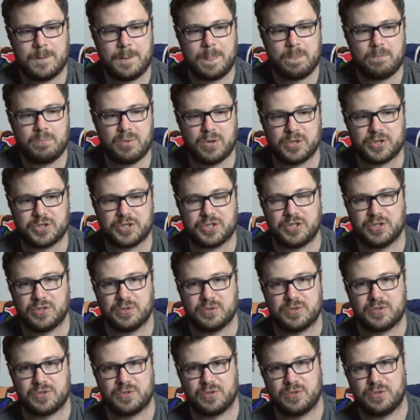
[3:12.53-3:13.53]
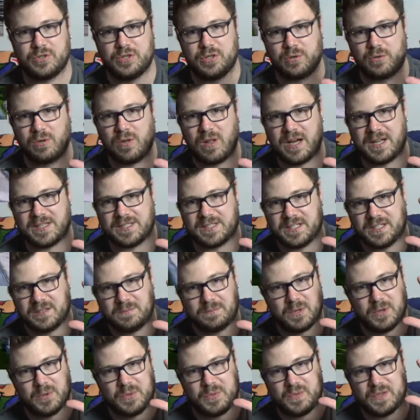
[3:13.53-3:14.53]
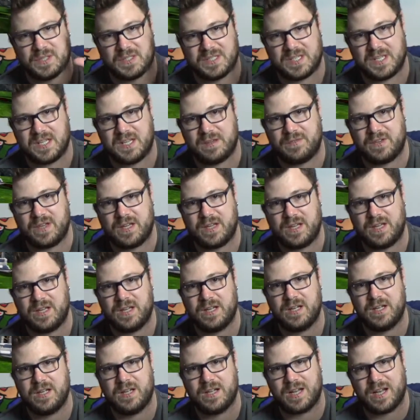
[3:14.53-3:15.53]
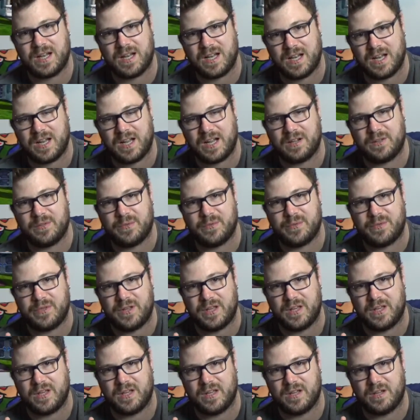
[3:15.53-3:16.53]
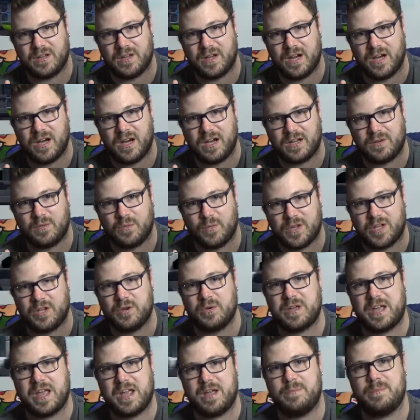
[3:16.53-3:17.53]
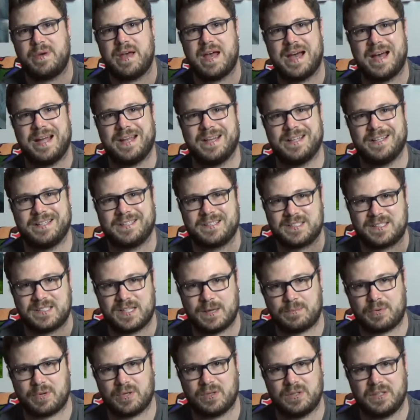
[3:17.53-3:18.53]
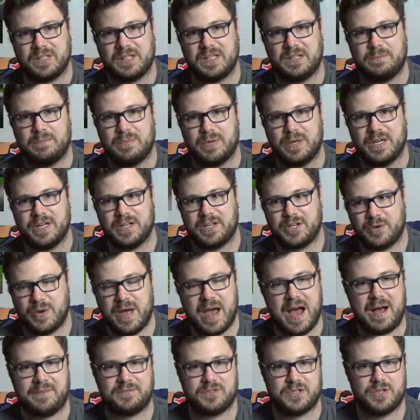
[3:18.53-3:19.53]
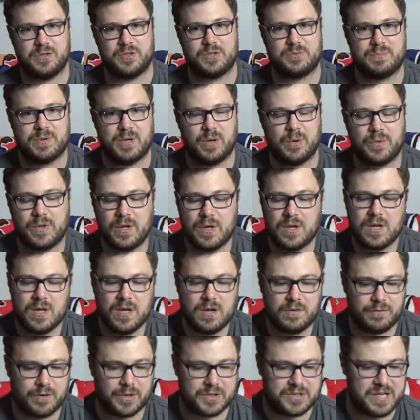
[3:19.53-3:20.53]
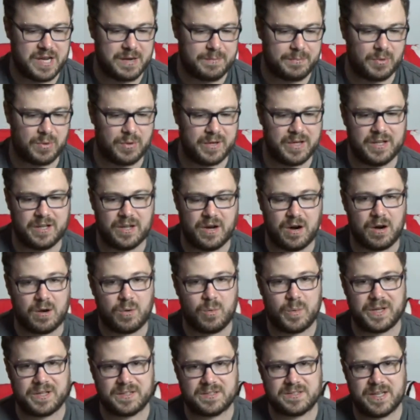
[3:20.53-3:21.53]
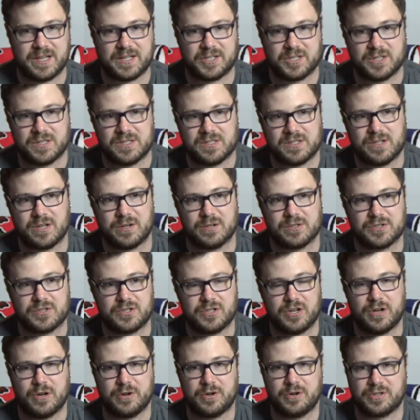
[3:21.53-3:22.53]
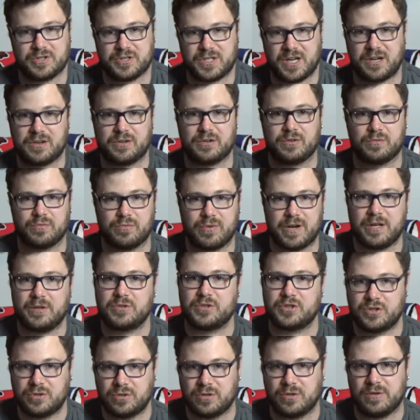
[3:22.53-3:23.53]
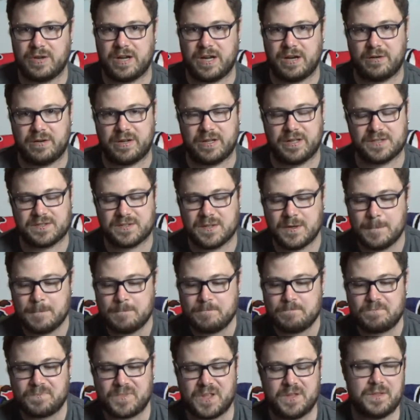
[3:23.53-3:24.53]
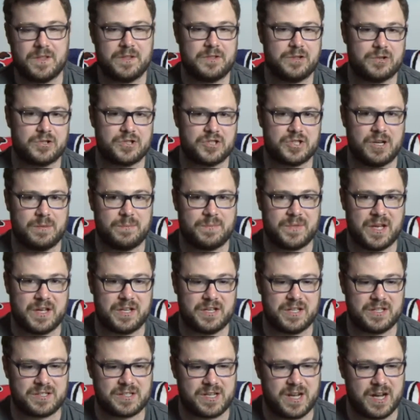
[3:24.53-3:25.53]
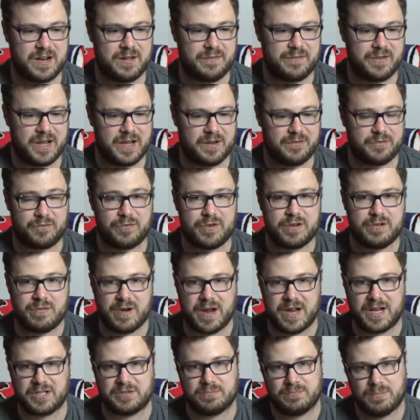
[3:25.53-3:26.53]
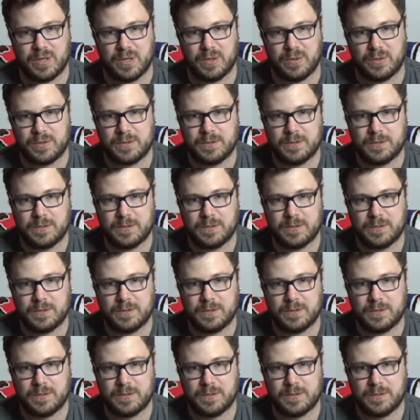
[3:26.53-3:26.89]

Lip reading: push you to utilizing both the TV and the Wii U gamepad separately, but you have to use both. For example, in the R-Wing sections, there's your standard rail shooter areas, and then there's some that it's kind of a free range mode,